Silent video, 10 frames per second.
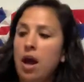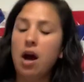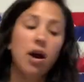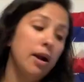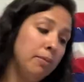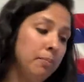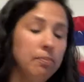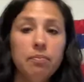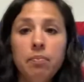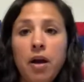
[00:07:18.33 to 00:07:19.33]
or
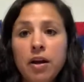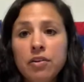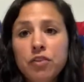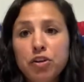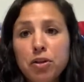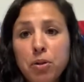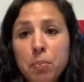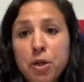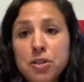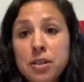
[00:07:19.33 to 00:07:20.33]
part of your little
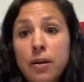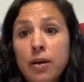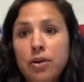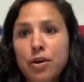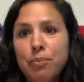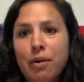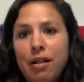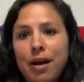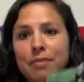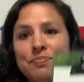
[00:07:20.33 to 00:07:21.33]
person under your
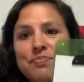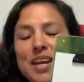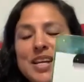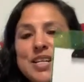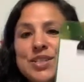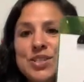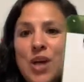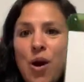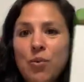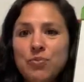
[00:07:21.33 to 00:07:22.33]
umbrella.
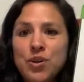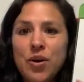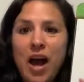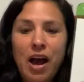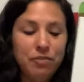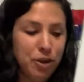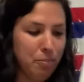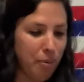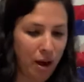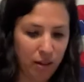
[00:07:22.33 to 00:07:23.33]
So you'll have your
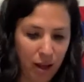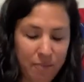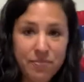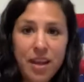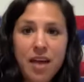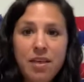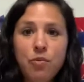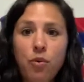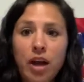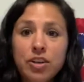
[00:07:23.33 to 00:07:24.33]
umbrella, and then
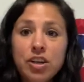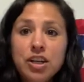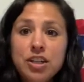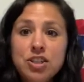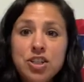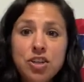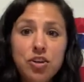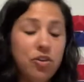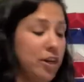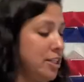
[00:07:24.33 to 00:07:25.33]
what you're gonna
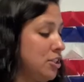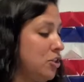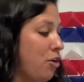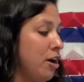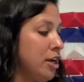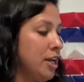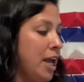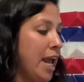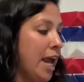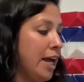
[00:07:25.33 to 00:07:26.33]
do is you are gonna
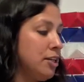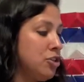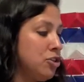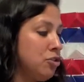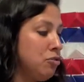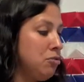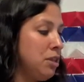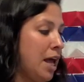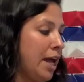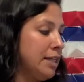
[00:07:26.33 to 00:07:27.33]
add 2
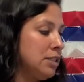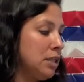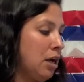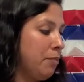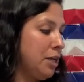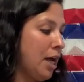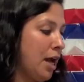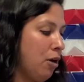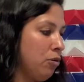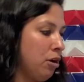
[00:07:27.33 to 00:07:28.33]
lines coming
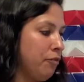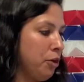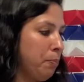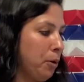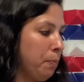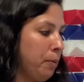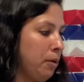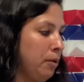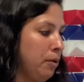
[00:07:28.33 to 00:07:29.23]
out of your purple.